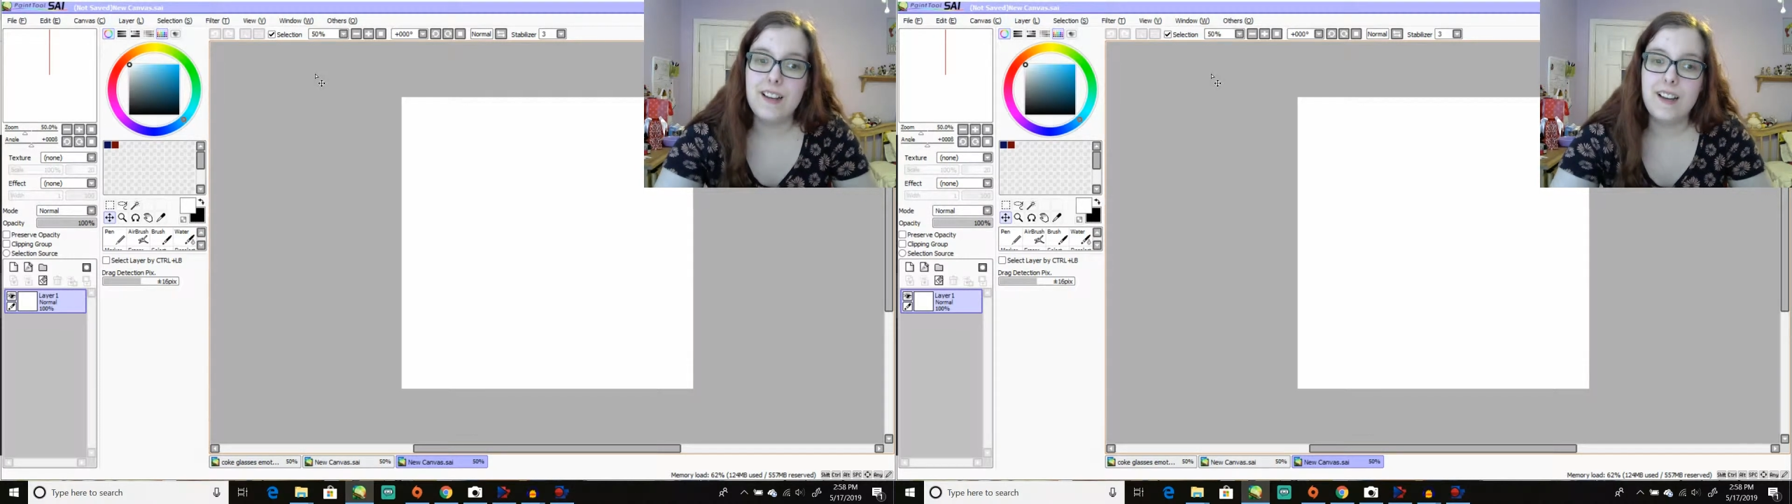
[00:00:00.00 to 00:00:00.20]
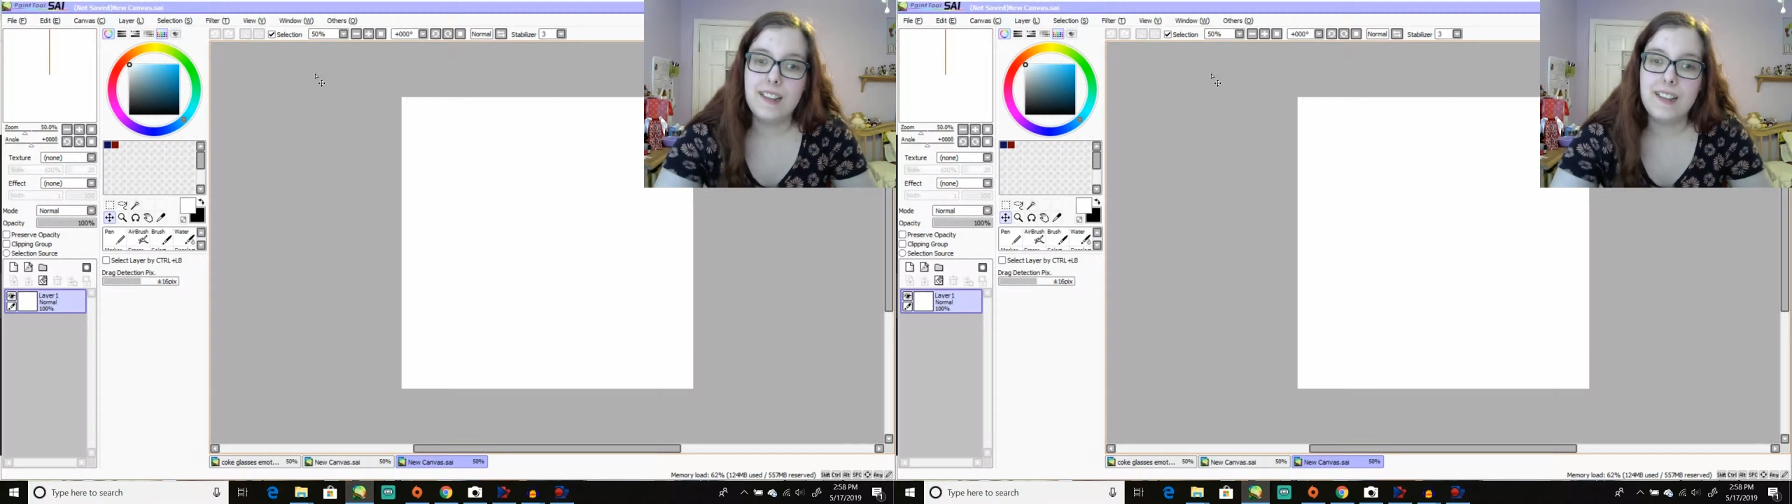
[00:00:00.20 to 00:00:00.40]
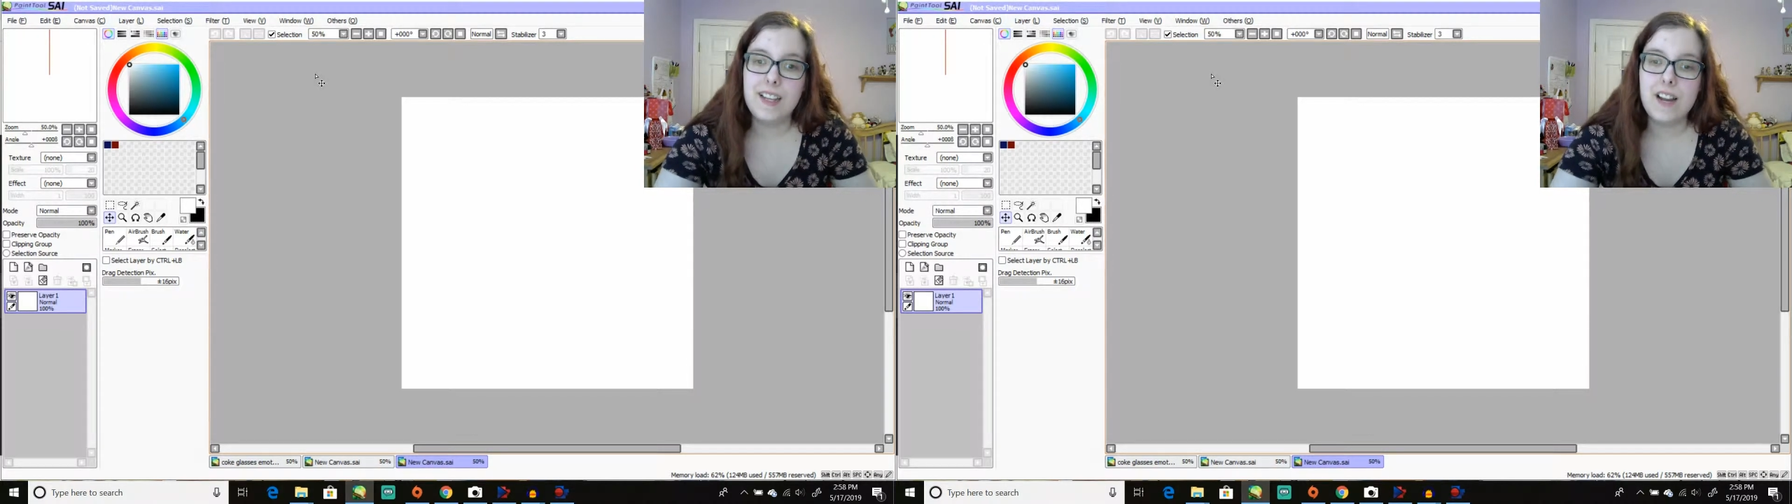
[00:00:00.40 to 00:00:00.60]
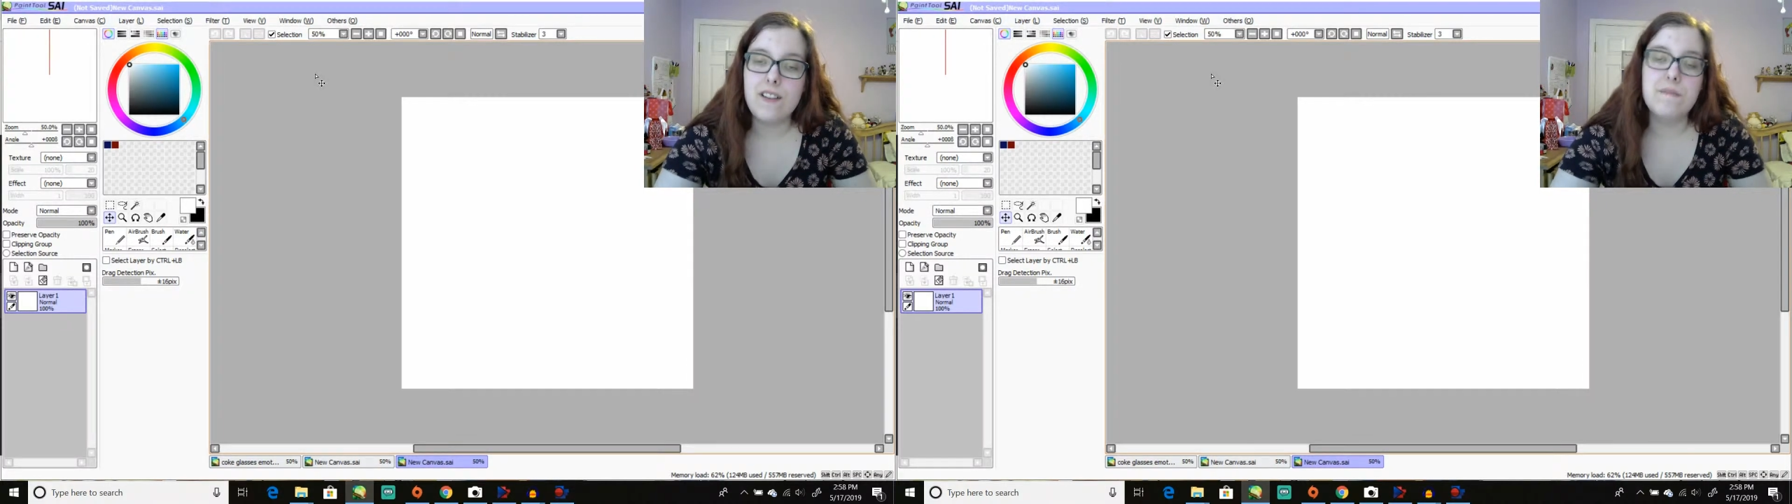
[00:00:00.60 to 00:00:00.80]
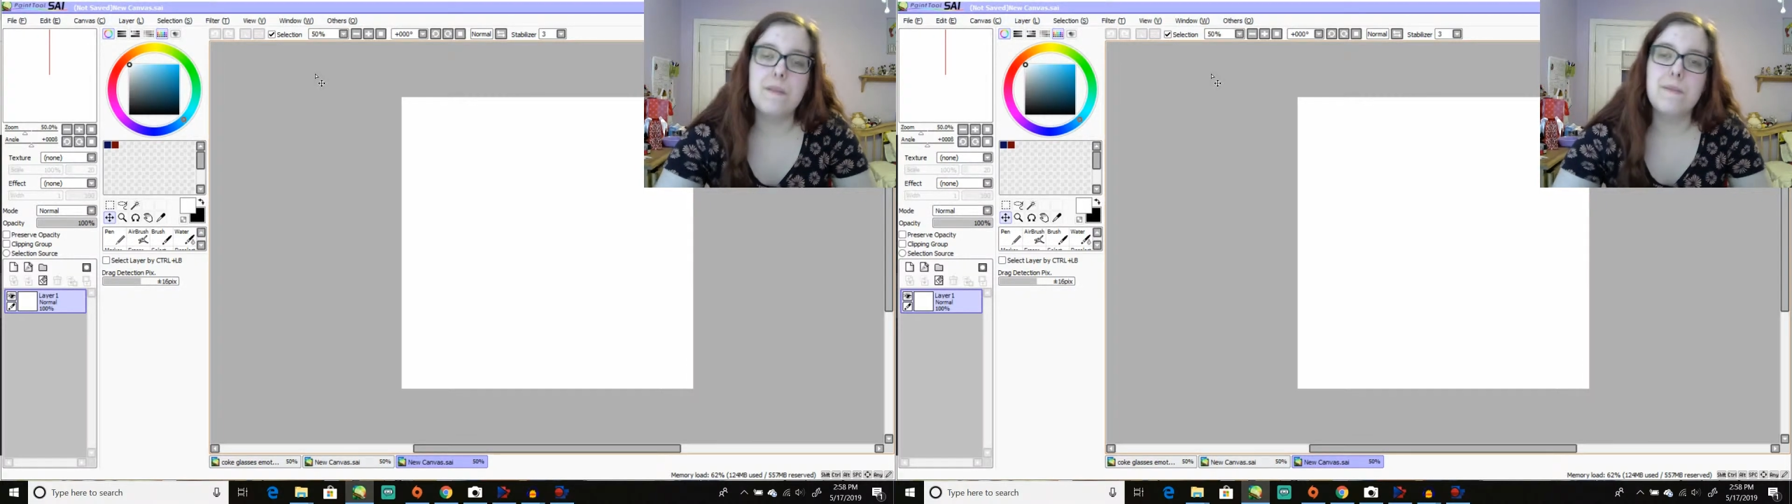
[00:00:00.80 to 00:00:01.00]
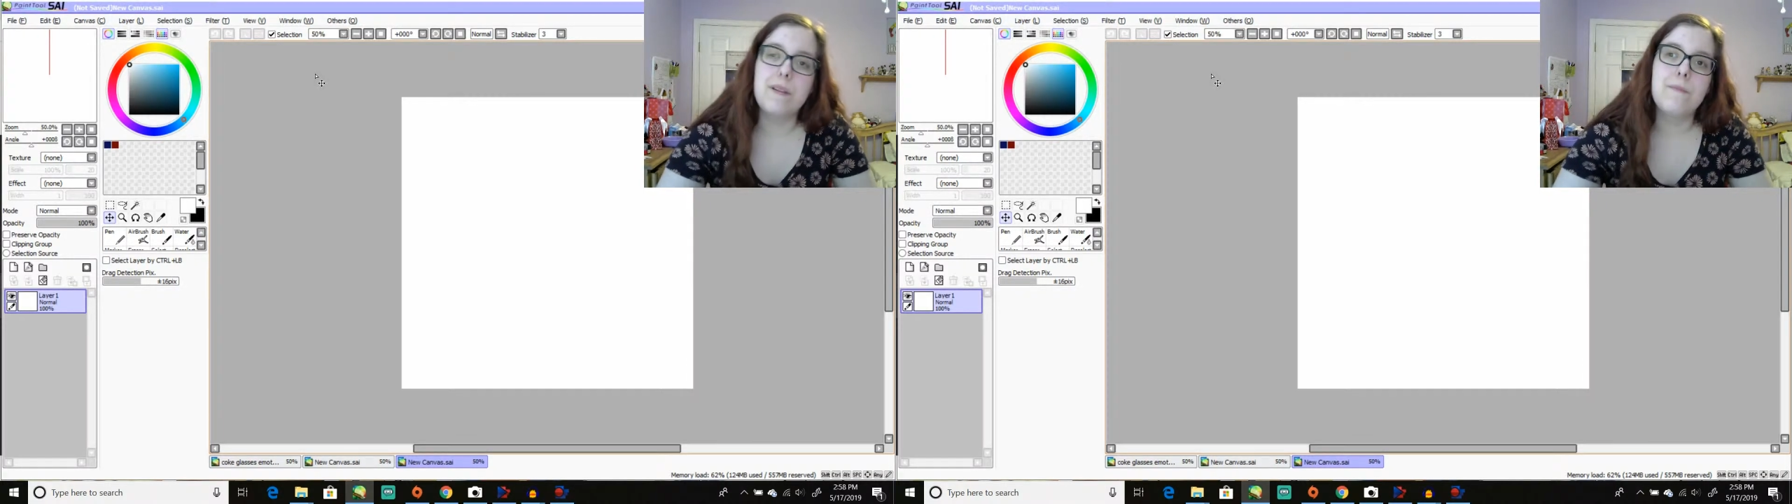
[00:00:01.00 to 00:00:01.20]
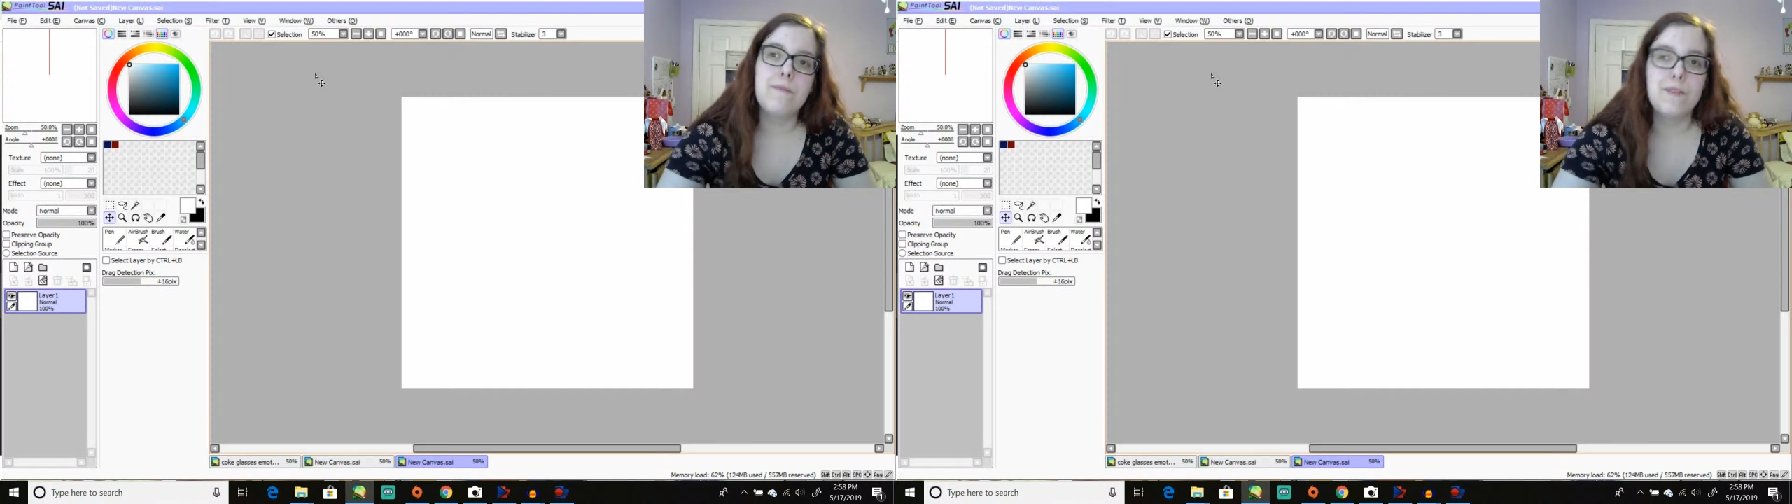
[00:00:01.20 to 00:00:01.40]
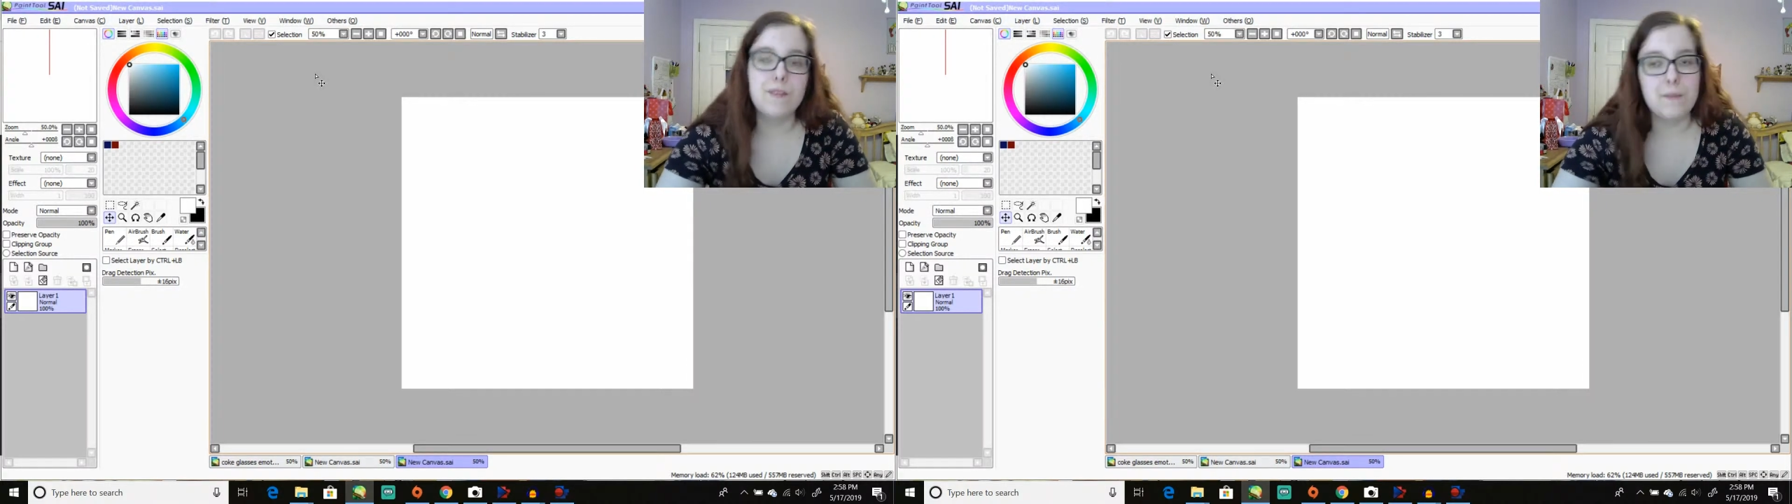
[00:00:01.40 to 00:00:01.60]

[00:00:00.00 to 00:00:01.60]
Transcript: I think I remember him for the